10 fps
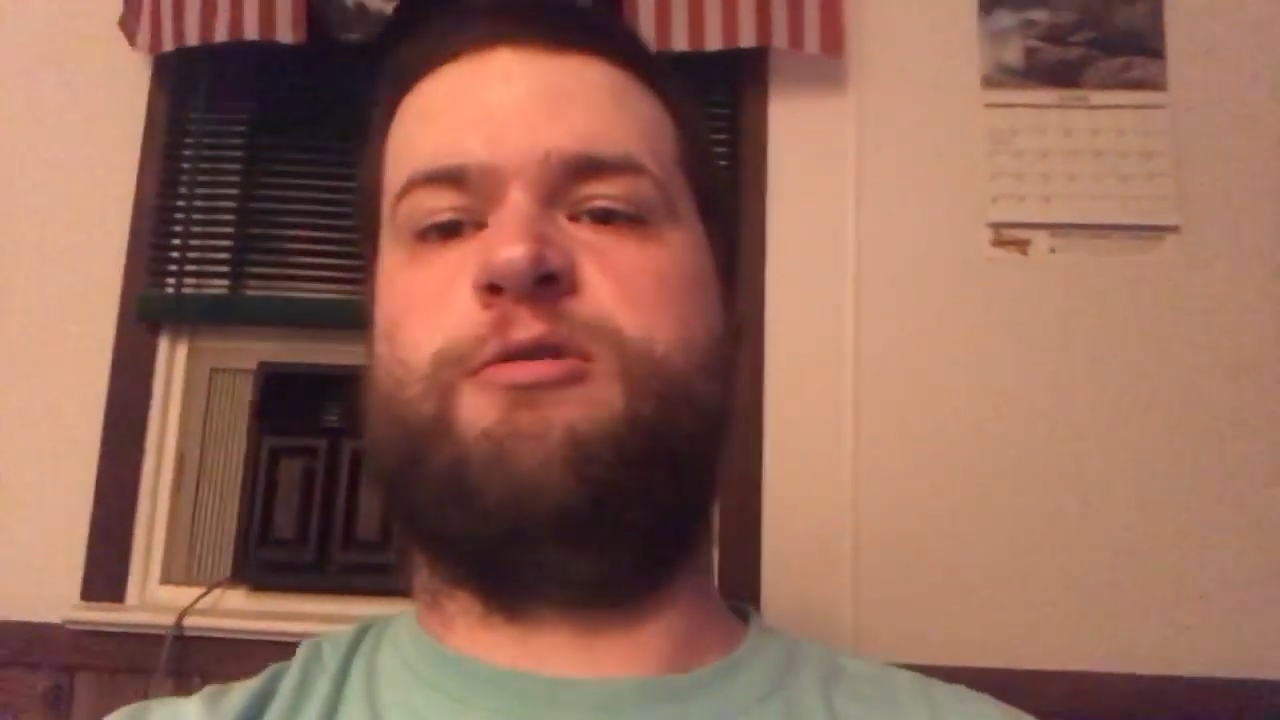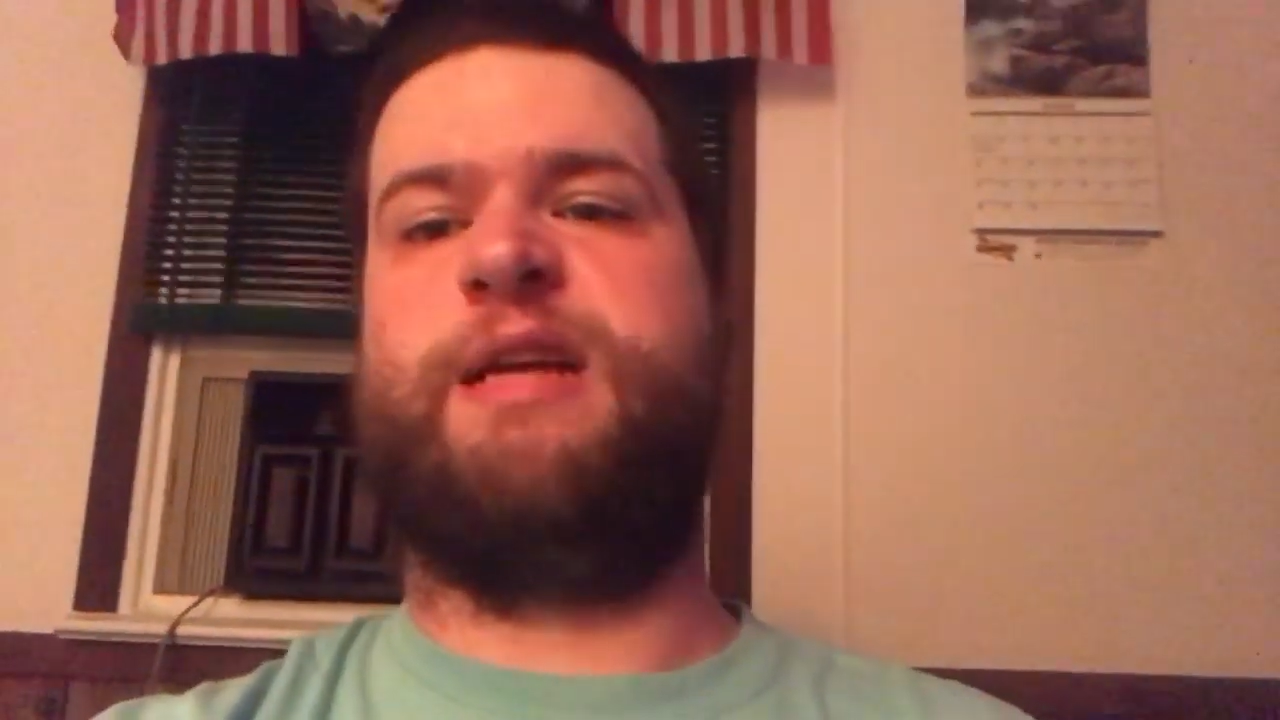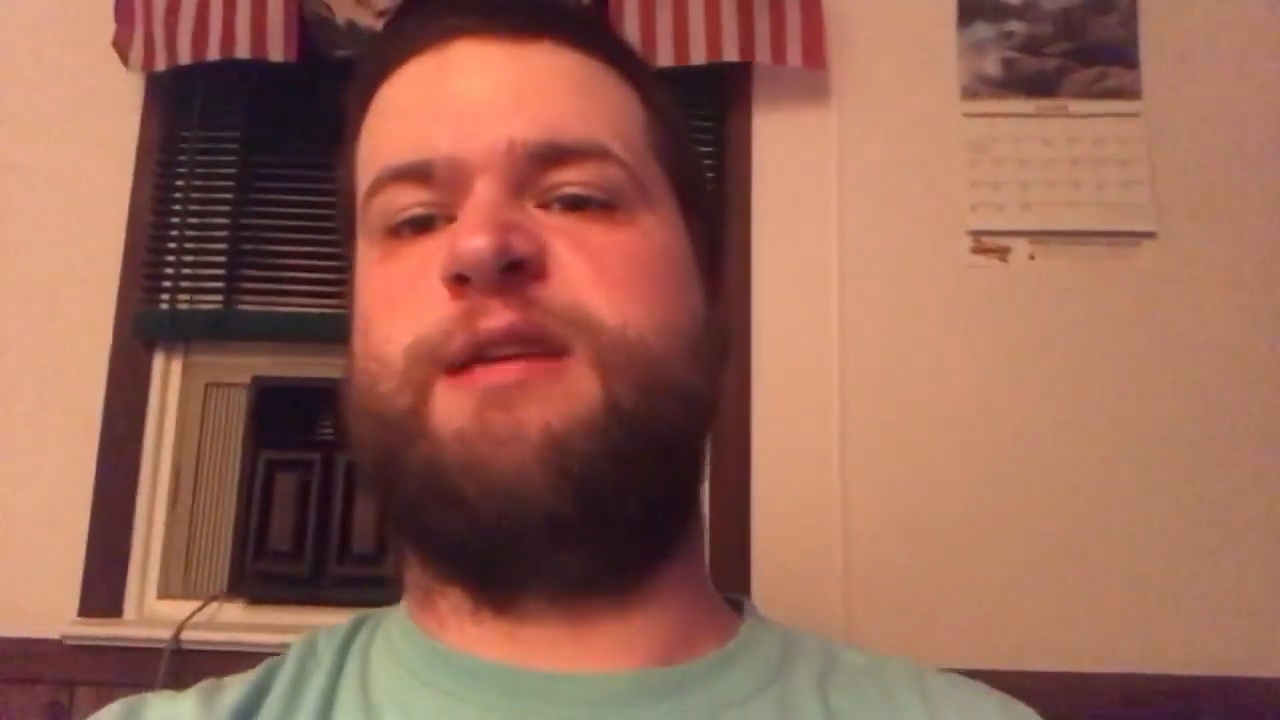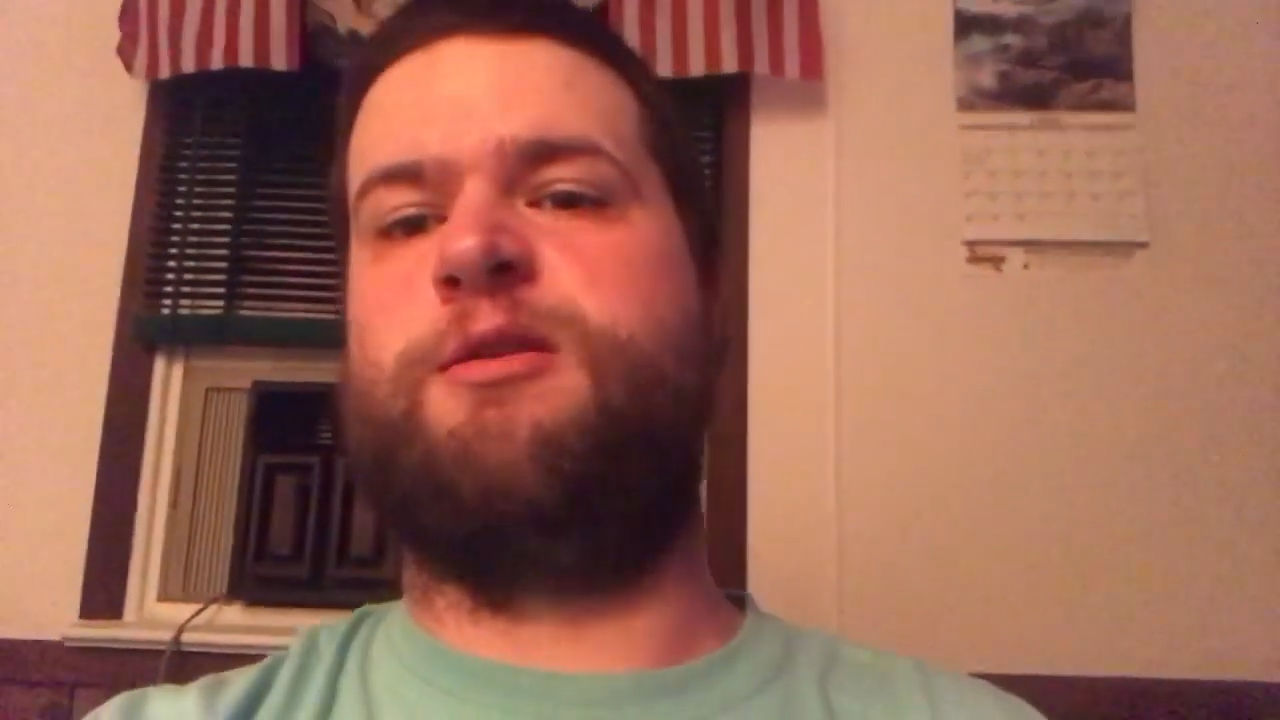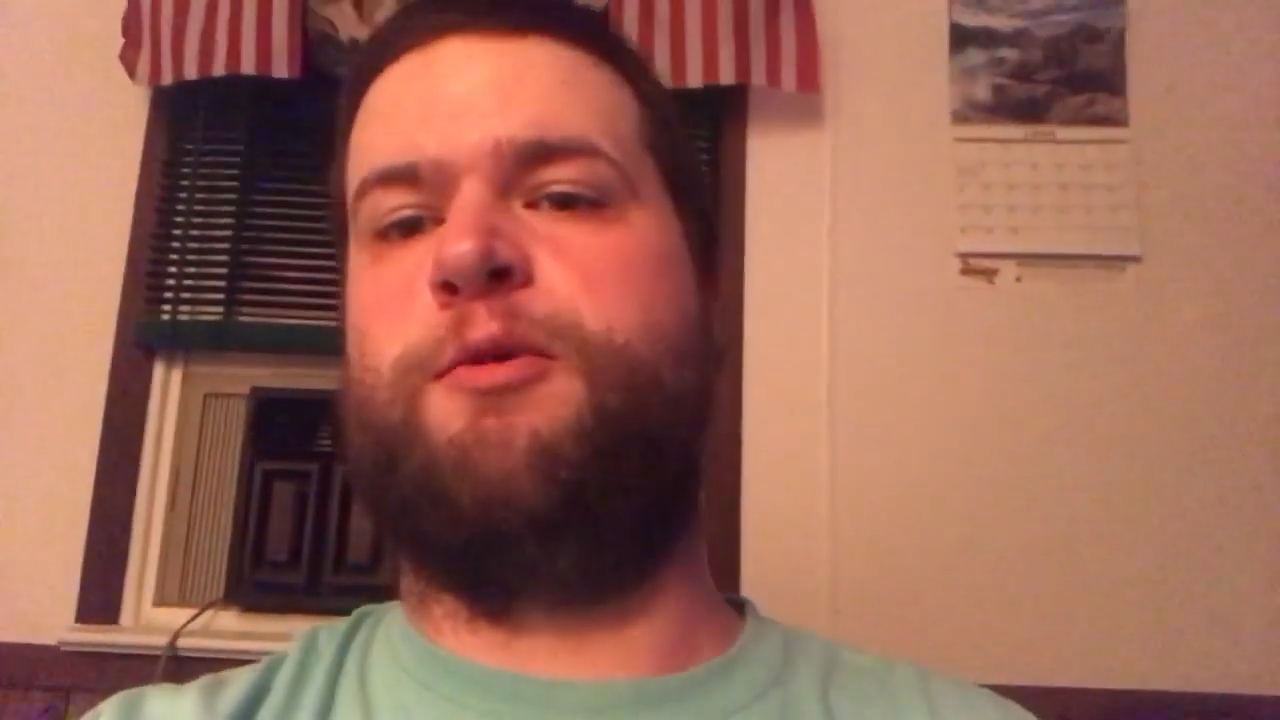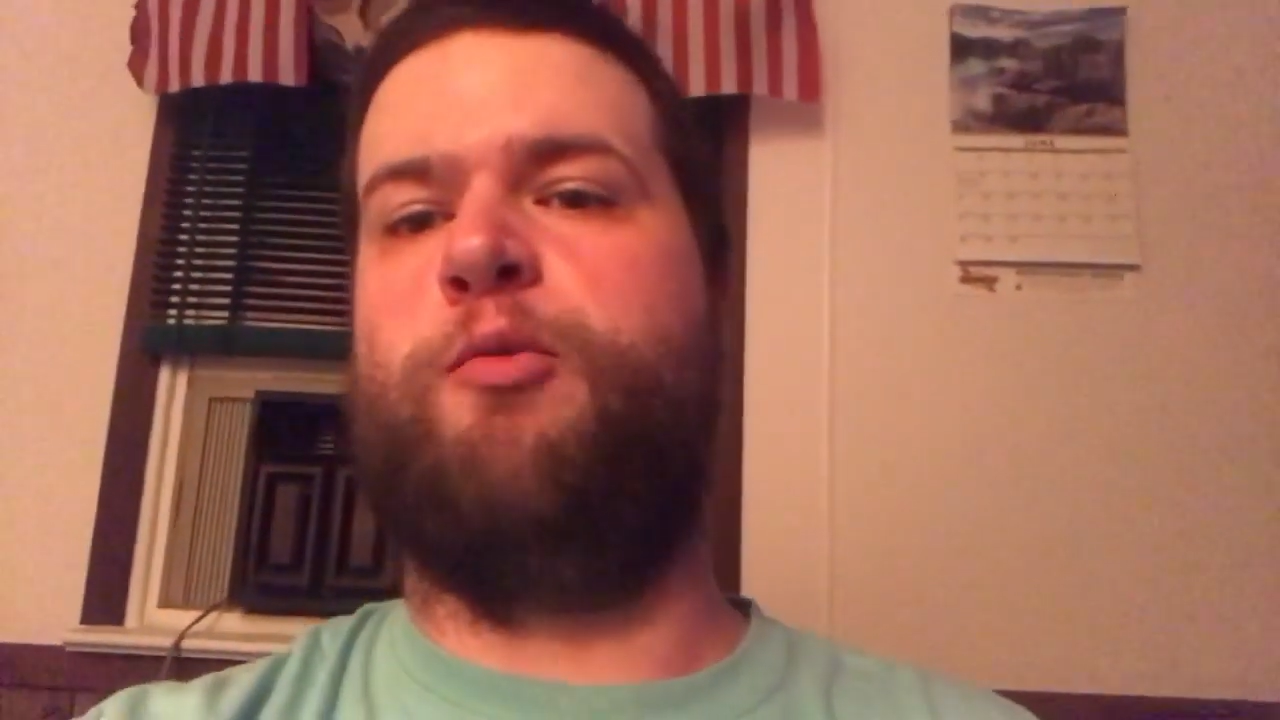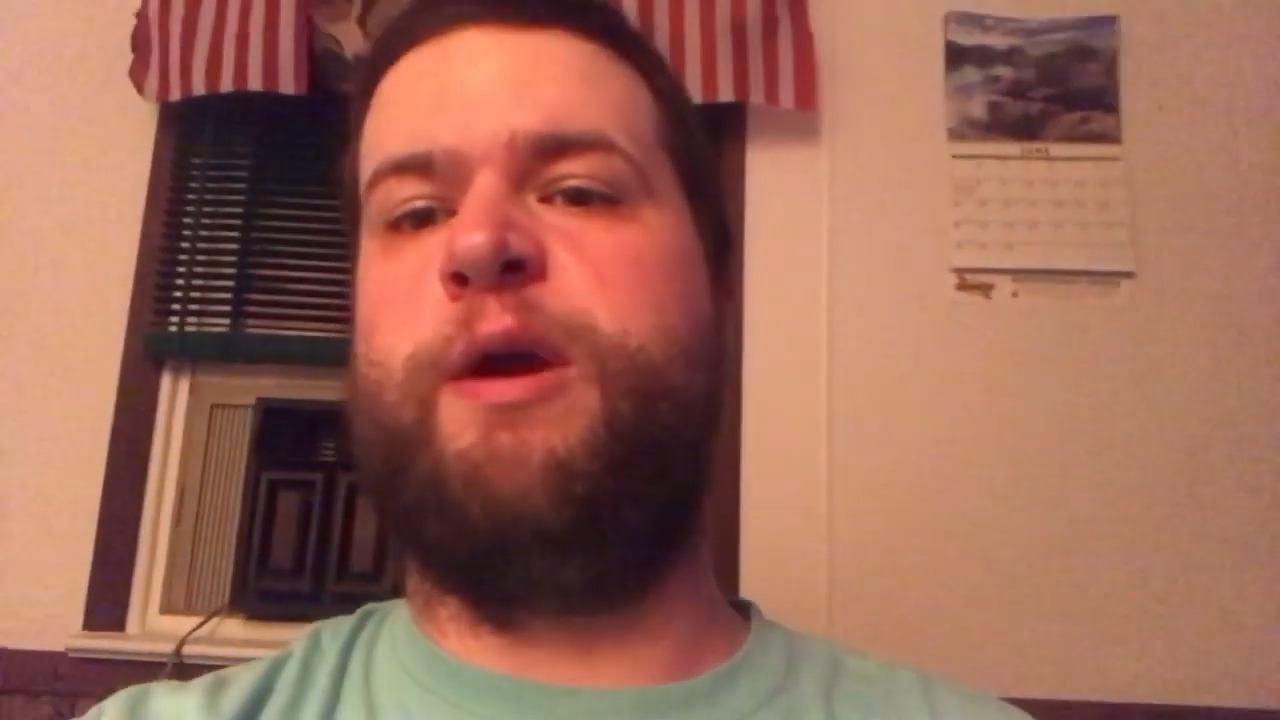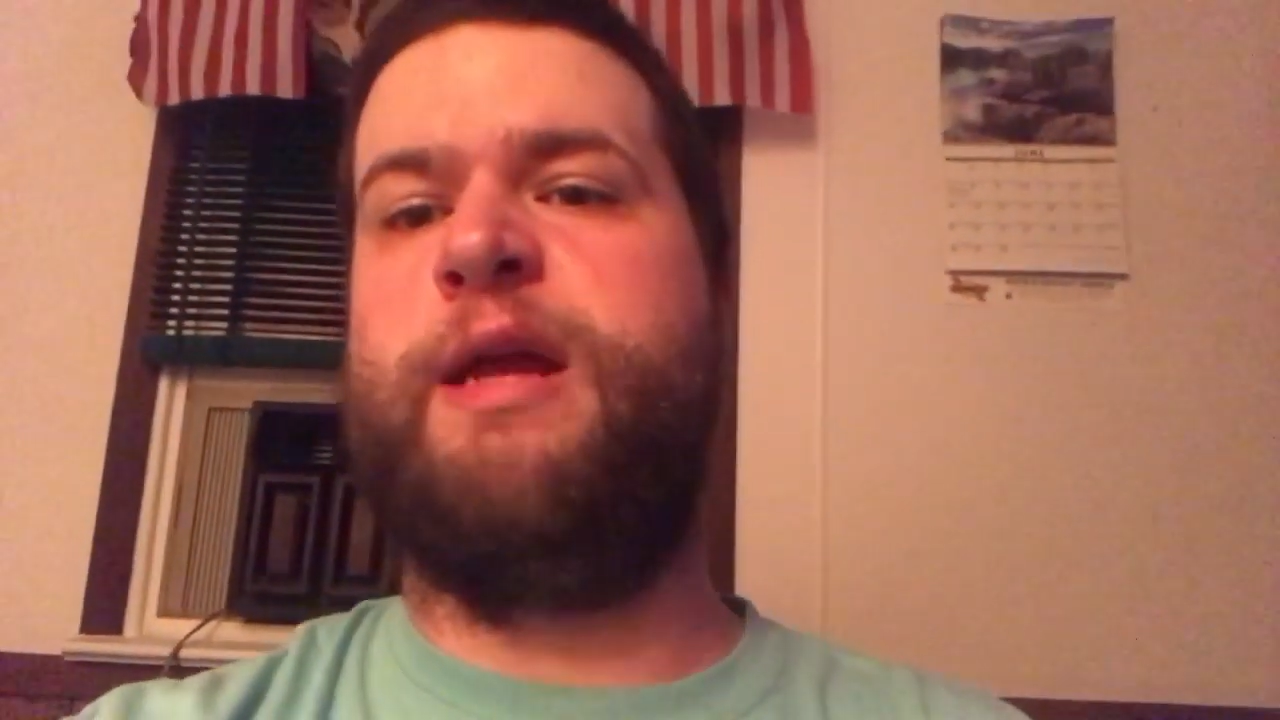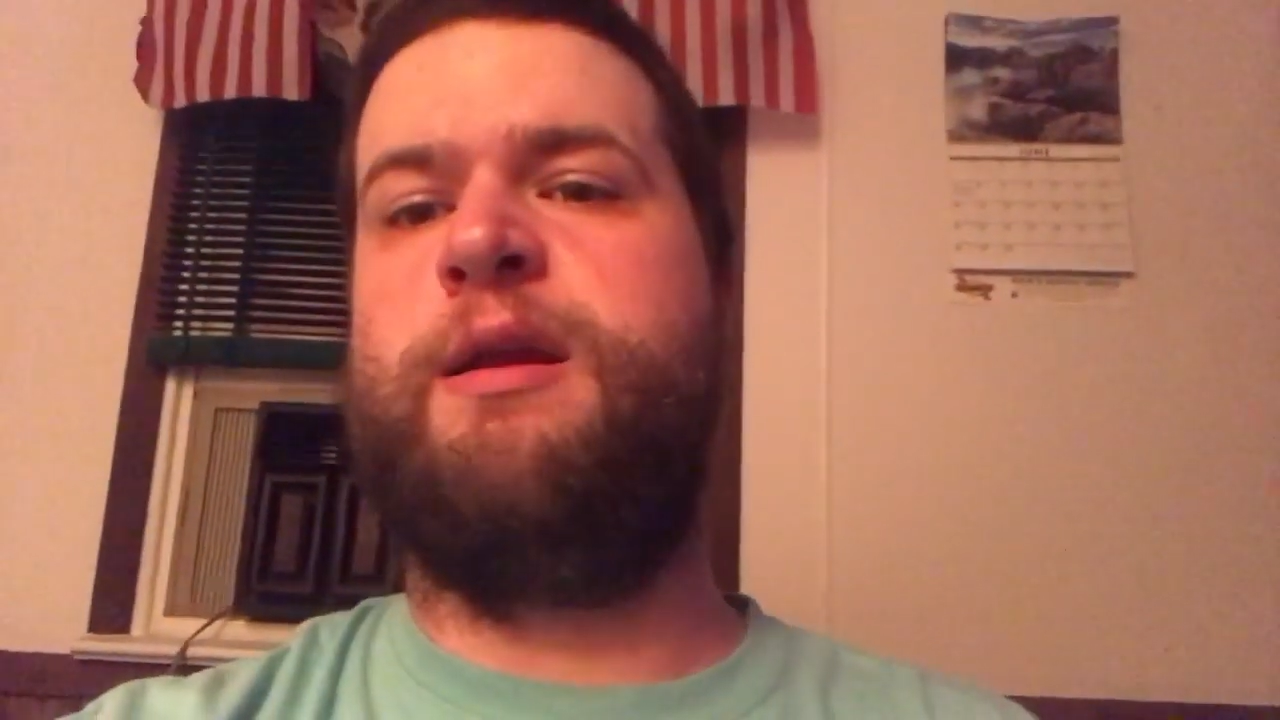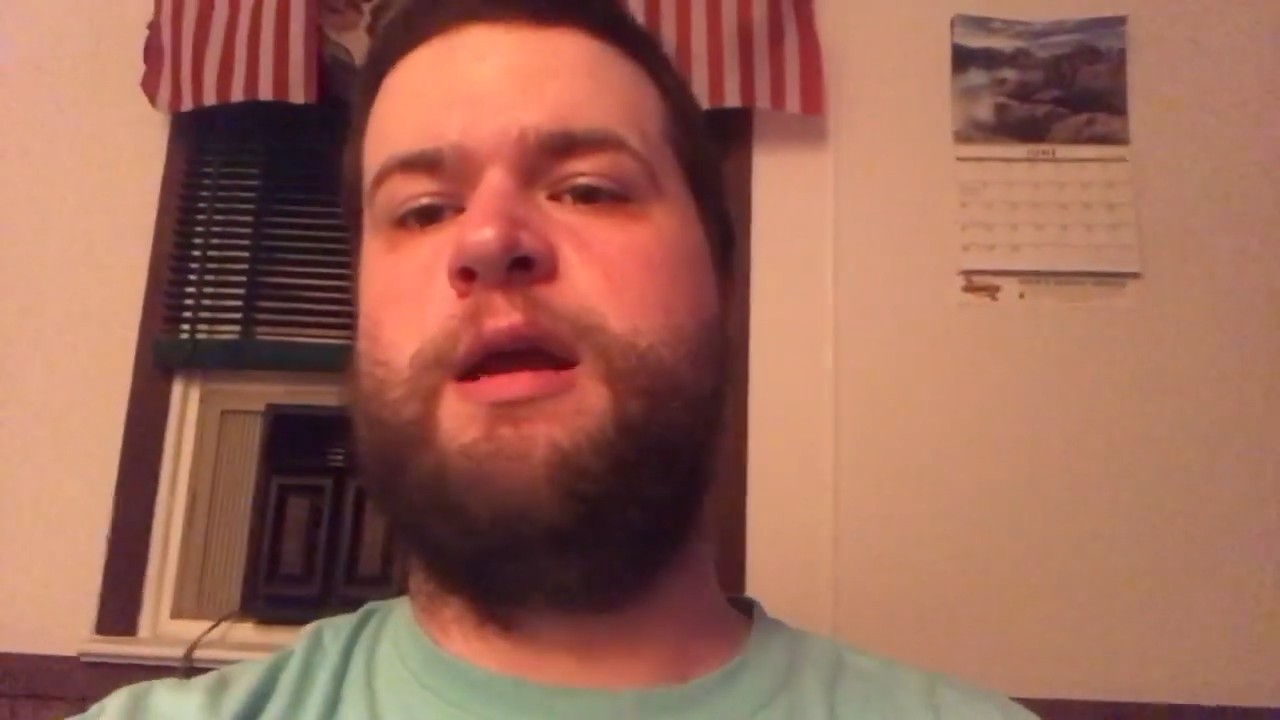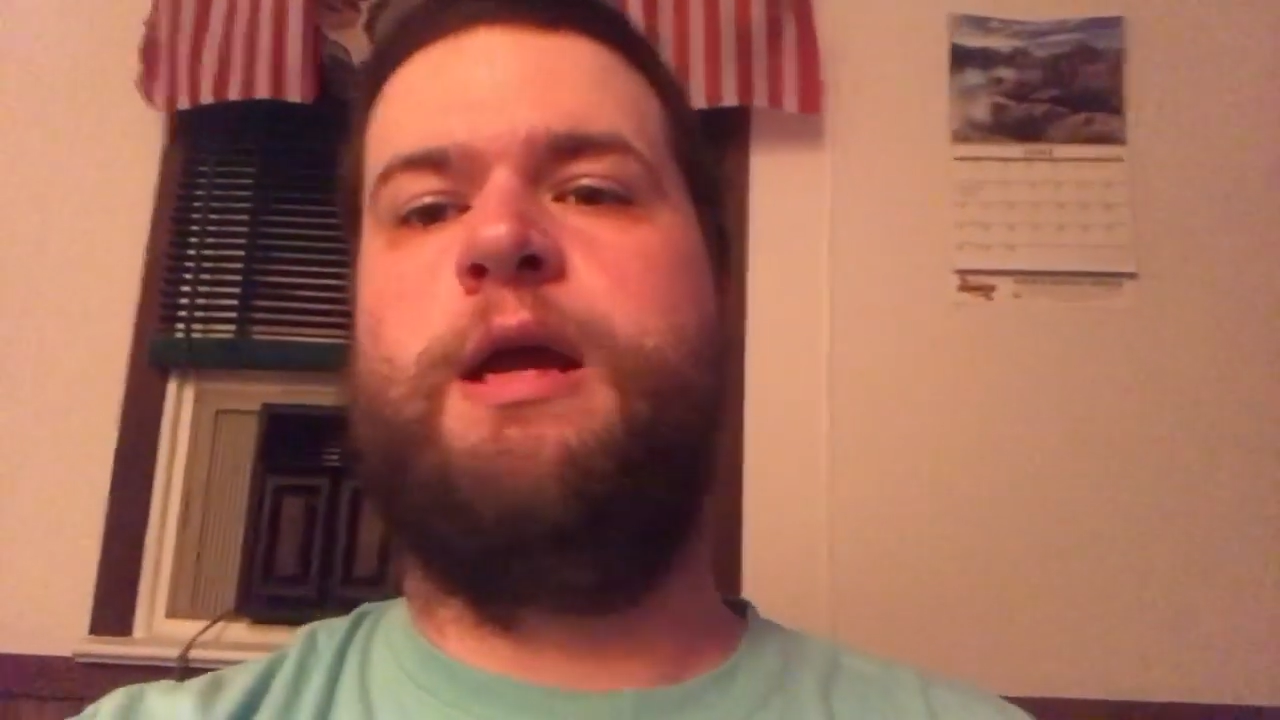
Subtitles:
takes on the win,